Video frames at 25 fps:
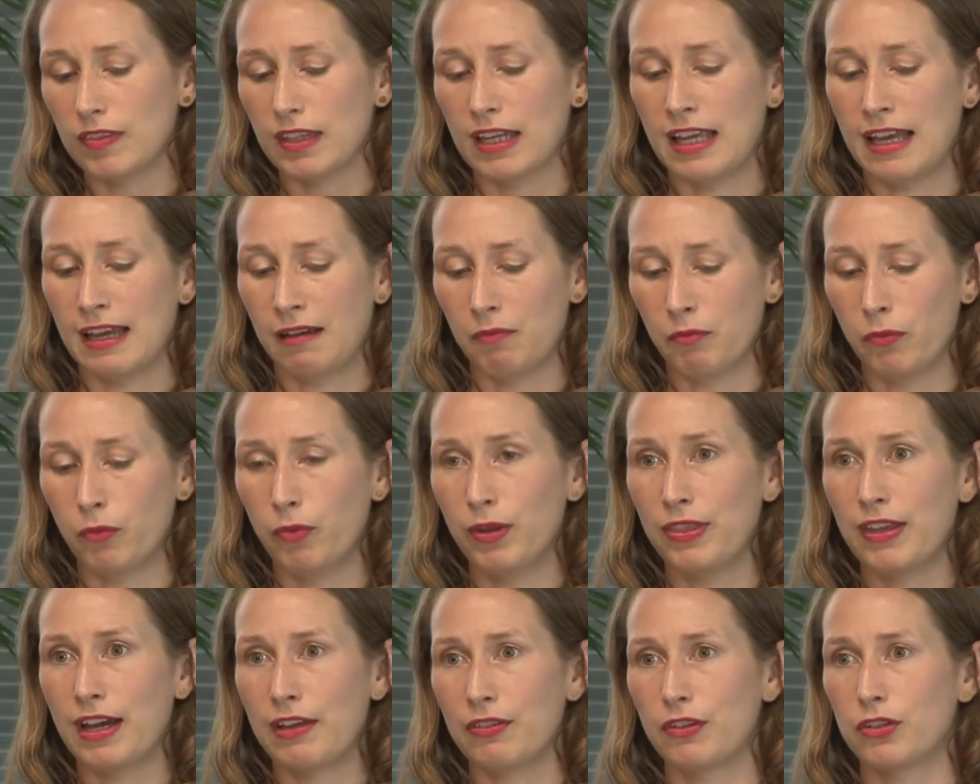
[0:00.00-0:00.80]
Um,
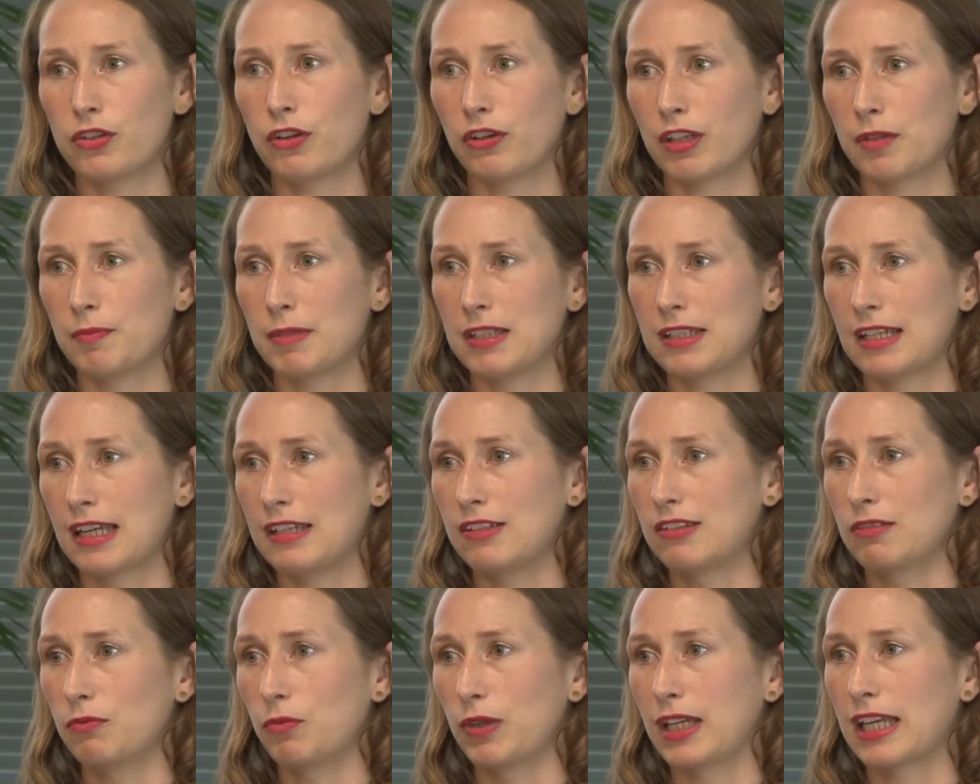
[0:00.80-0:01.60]
without the
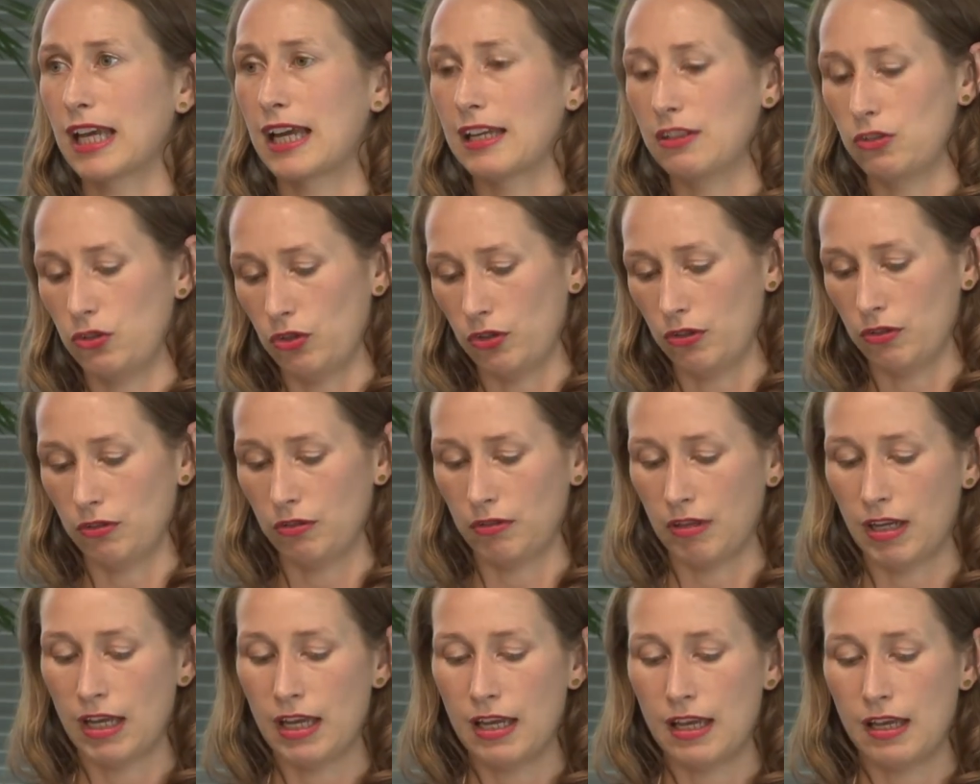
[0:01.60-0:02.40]
documentation, we can't
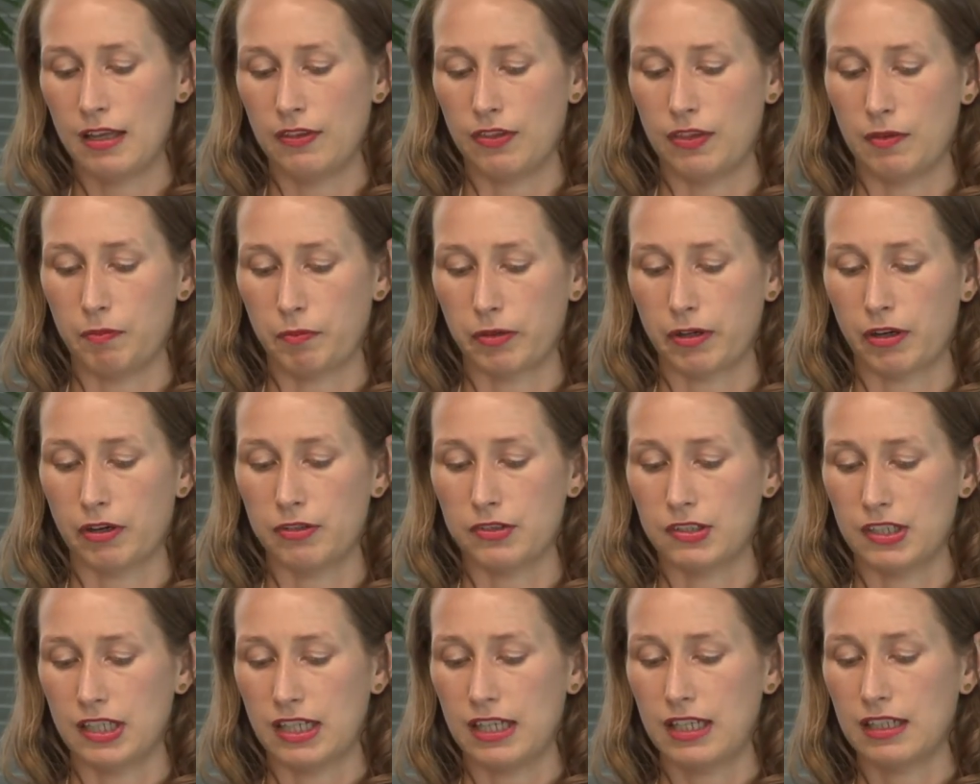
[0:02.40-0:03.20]
do the
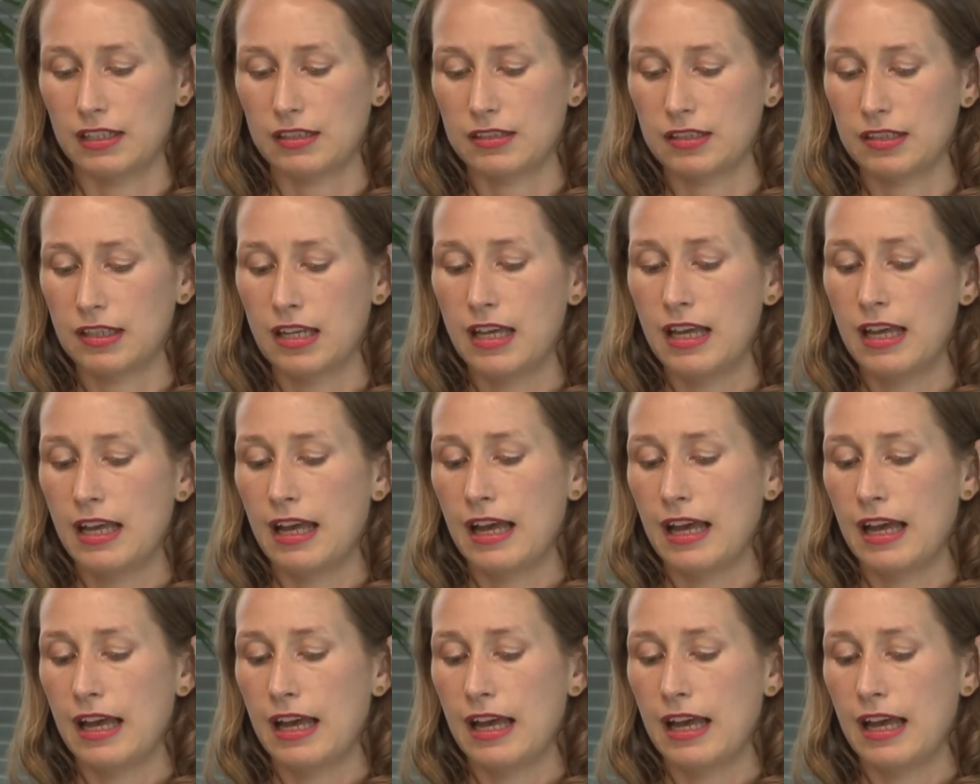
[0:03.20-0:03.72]
project.